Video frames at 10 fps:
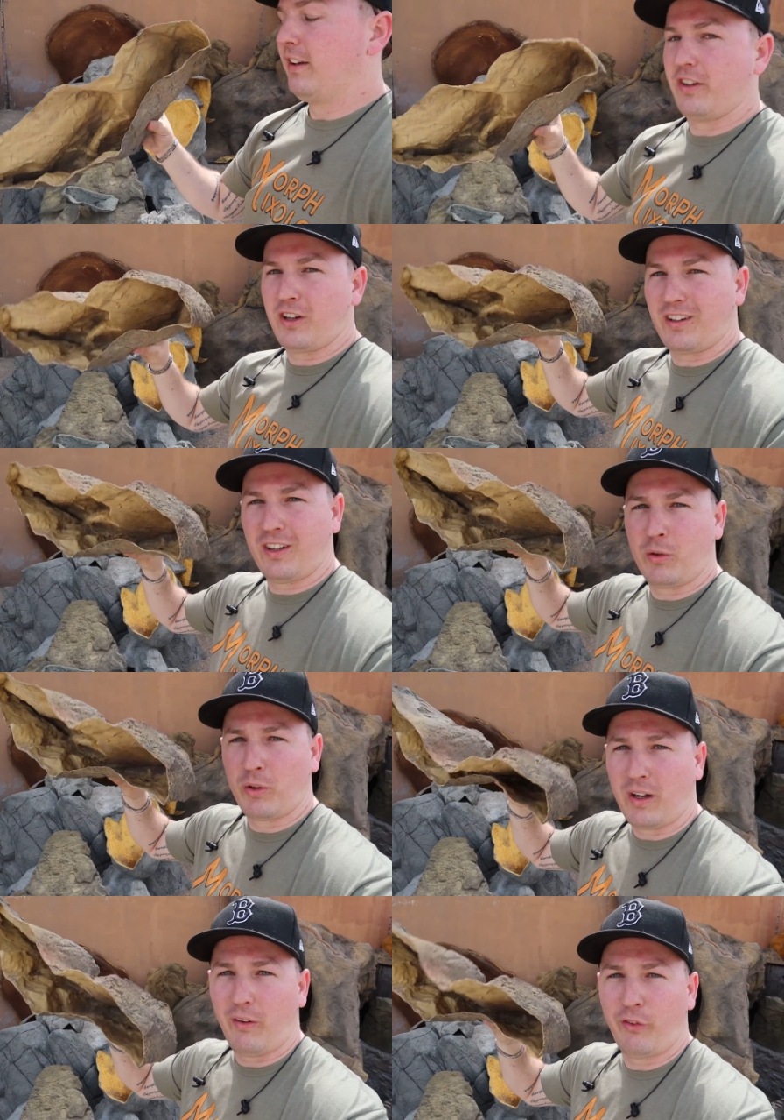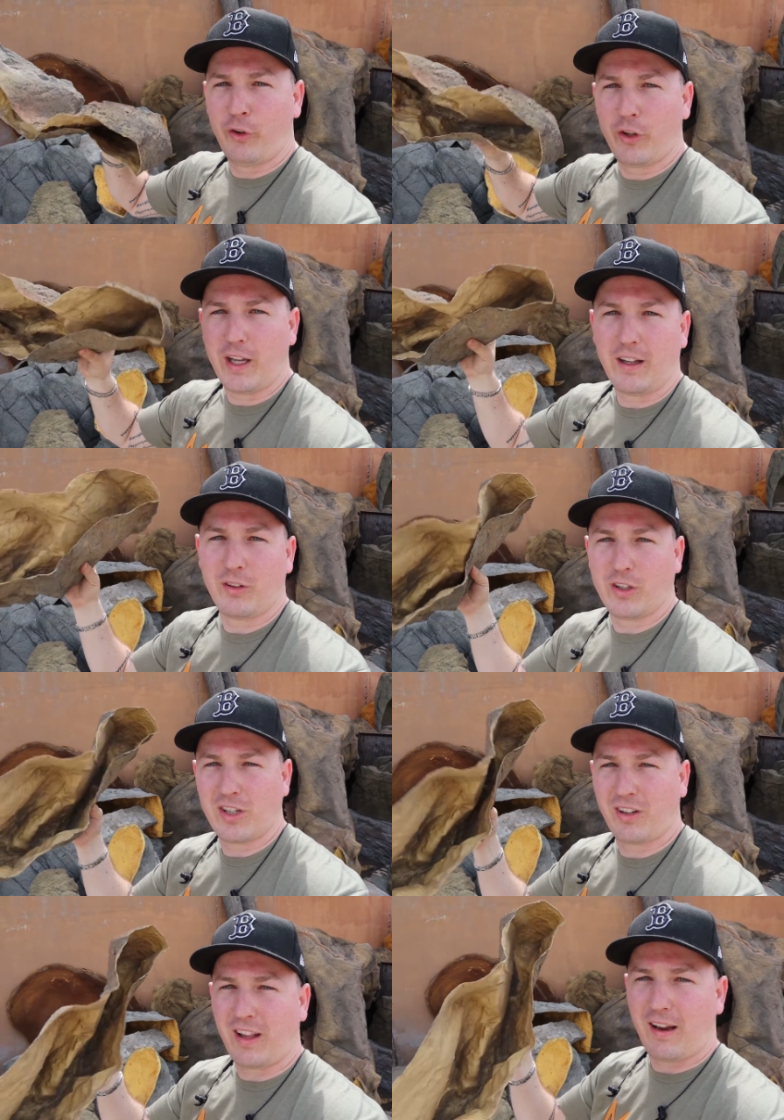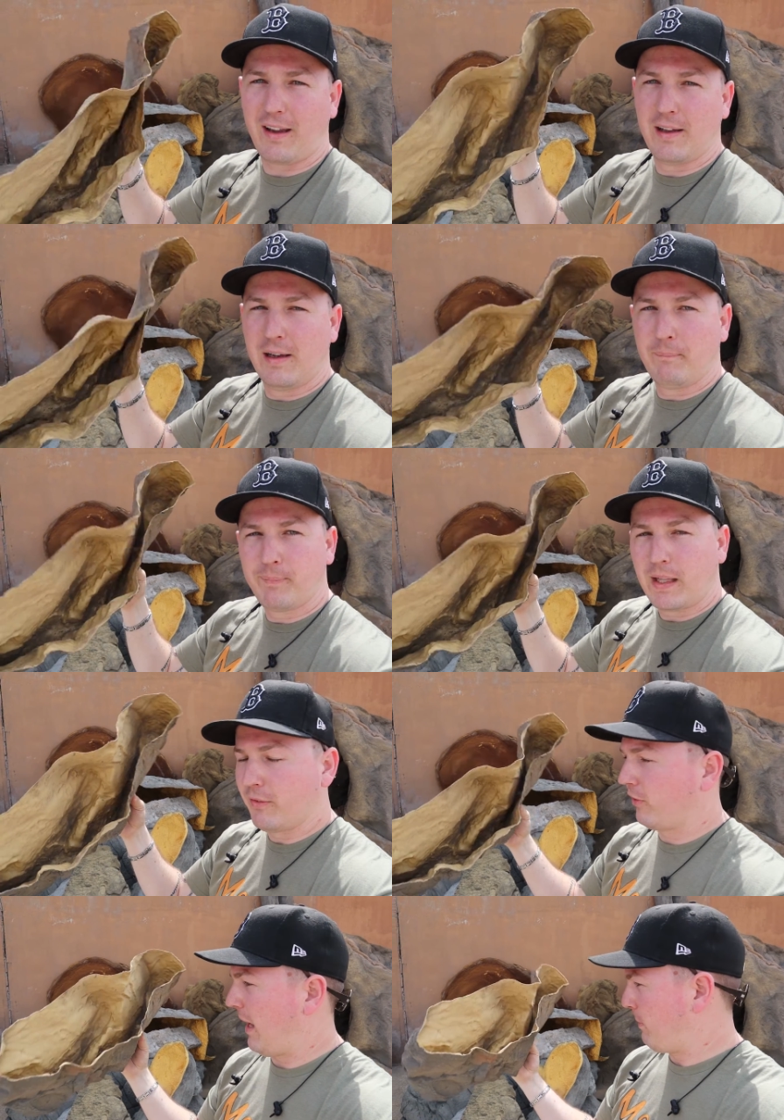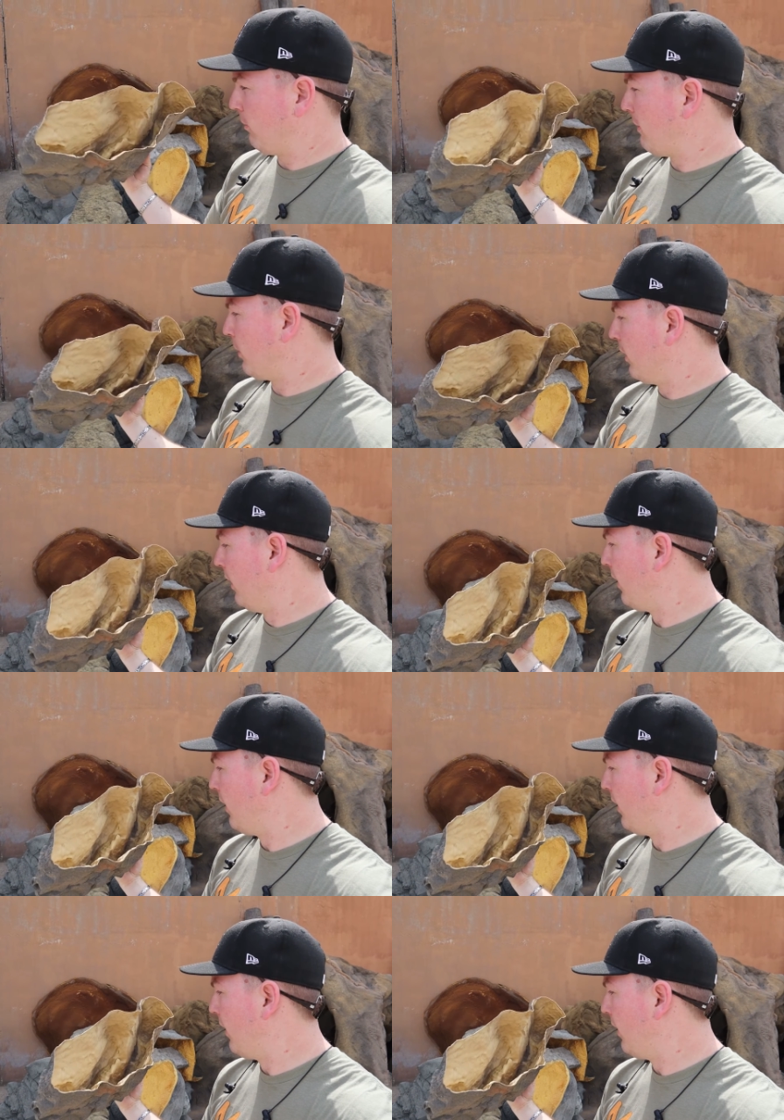So you can see this one's not full yet. So it's just like floppy rubber.